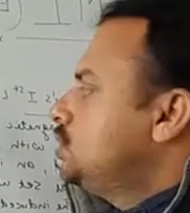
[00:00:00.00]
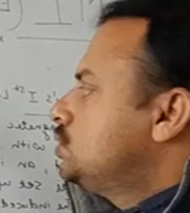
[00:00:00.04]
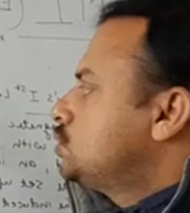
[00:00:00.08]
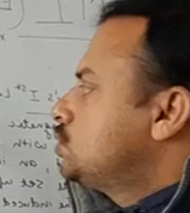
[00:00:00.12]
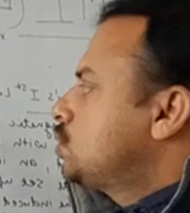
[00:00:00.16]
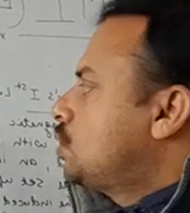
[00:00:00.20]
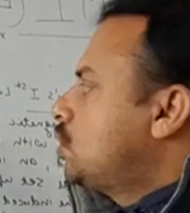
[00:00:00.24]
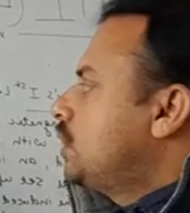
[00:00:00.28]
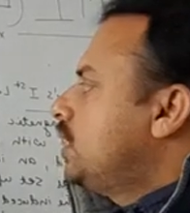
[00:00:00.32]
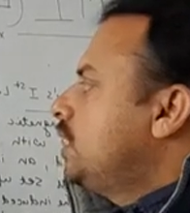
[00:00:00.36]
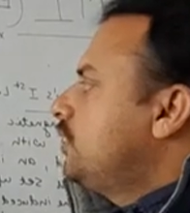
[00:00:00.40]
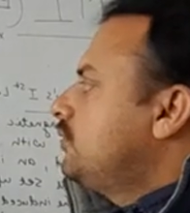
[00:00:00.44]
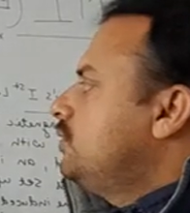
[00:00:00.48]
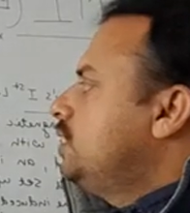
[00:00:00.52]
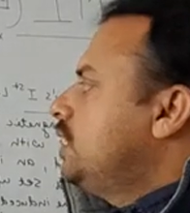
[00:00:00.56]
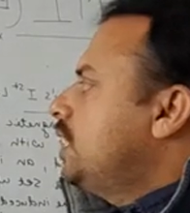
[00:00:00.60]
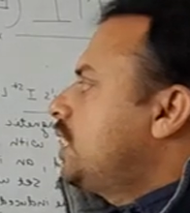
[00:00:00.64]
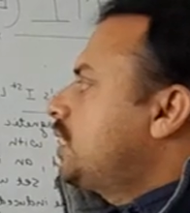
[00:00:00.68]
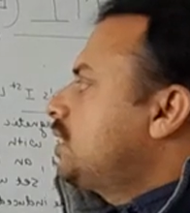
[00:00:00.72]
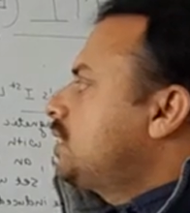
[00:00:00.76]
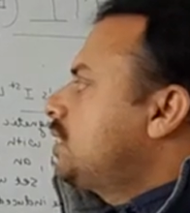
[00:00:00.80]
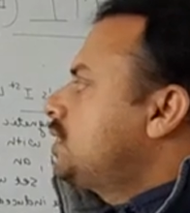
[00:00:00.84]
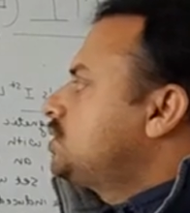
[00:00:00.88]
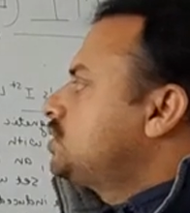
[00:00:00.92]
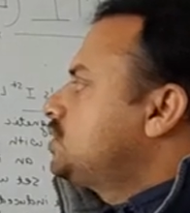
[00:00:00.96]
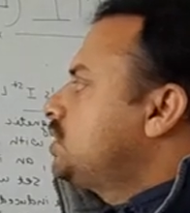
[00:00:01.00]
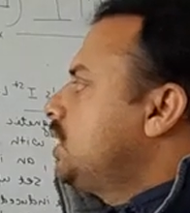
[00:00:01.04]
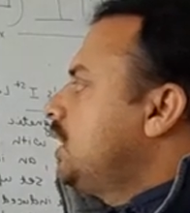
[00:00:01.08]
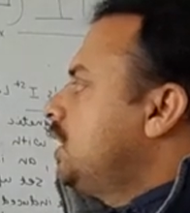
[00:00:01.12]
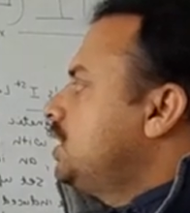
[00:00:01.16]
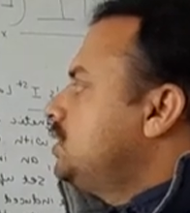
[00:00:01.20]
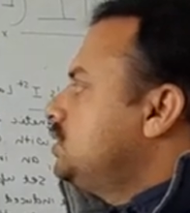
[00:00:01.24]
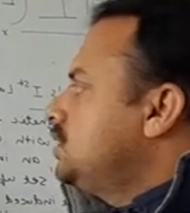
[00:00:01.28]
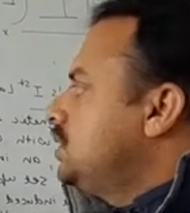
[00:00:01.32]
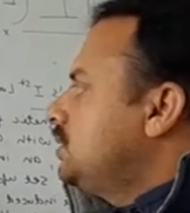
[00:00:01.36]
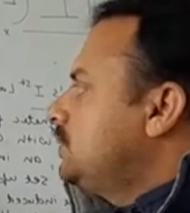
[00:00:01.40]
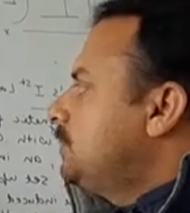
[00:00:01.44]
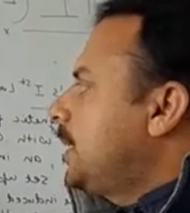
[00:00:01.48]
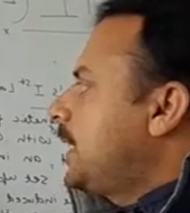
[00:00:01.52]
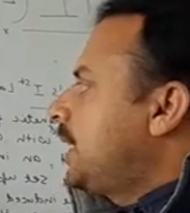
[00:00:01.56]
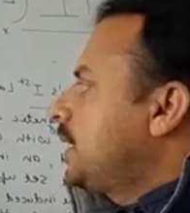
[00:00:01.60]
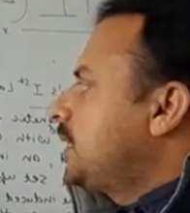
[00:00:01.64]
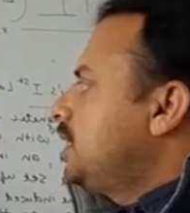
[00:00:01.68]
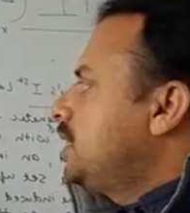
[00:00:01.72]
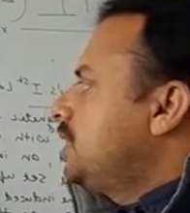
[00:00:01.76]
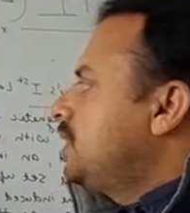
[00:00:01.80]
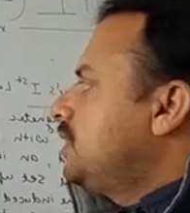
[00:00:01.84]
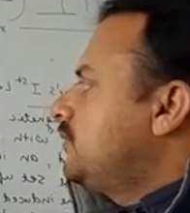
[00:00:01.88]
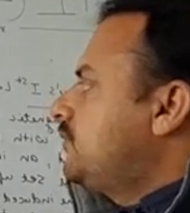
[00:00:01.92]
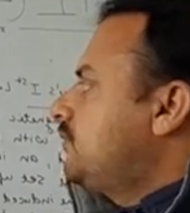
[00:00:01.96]
So if there is a change in
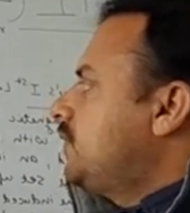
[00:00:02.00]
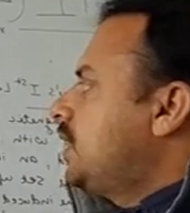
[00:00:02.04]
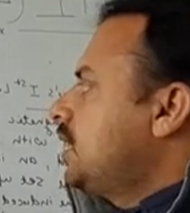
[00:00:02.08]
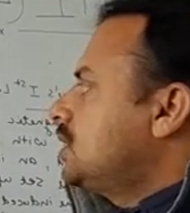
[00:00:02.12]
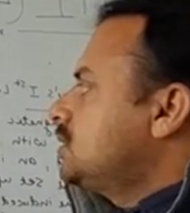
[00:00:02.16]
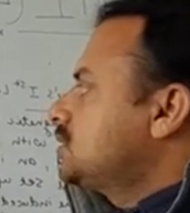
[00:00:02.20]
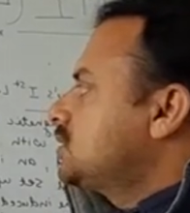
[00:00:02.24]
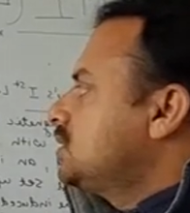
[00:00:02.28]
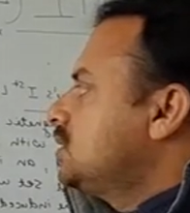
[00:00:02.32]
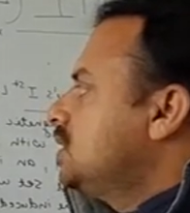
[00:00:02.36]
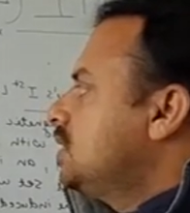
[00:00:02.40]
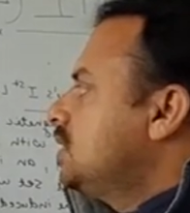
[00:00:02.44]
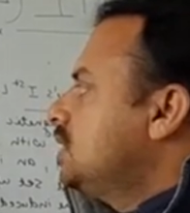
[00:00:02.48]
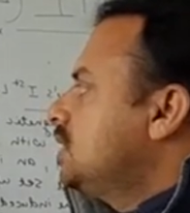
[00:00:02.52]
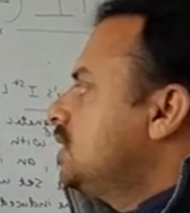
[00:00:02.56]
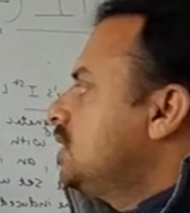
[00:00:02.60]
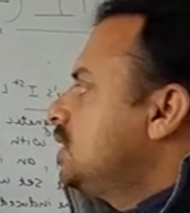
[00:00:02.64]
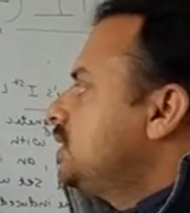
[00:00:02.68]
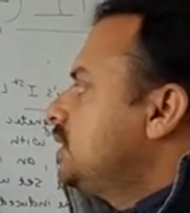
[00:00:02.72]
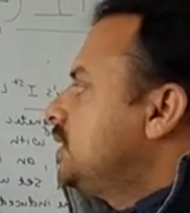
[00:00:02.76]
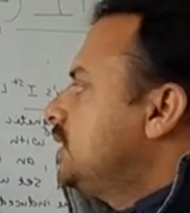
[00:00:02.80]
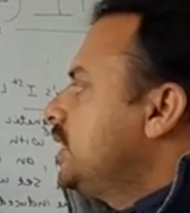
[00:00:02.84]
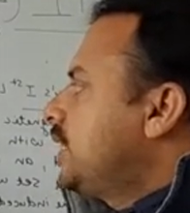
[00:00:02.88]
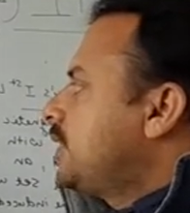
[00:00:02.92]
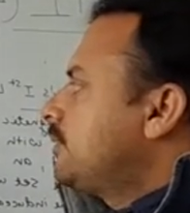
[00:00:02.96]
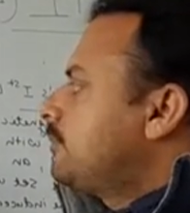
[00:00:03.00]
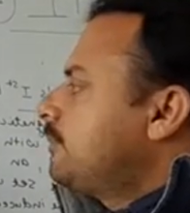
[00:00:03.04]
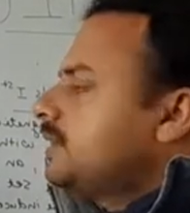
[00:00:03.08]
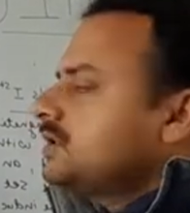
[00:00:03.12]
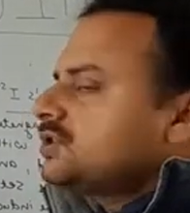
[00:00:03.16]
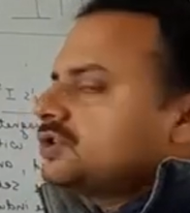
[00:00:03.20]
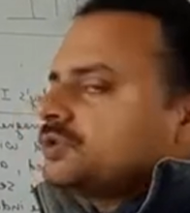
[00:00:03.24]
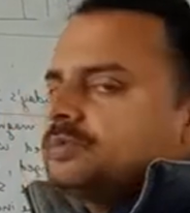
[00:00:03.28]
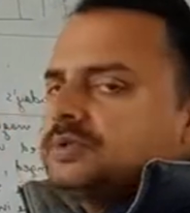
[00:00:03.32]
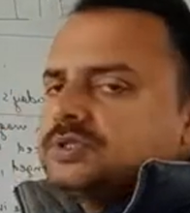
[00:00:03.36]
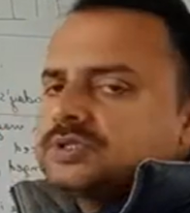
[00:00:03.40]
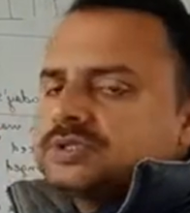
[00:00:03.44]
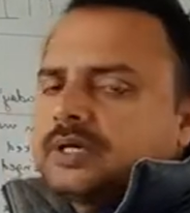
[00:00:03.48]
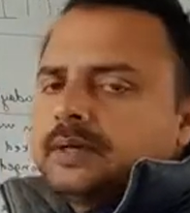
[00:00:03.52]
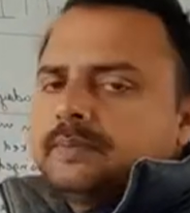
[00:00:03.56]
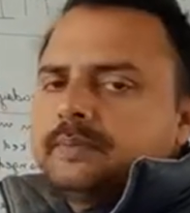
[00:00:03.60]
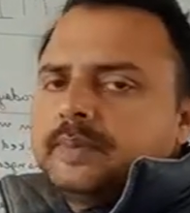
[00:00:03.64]
magnetic flux, there must be some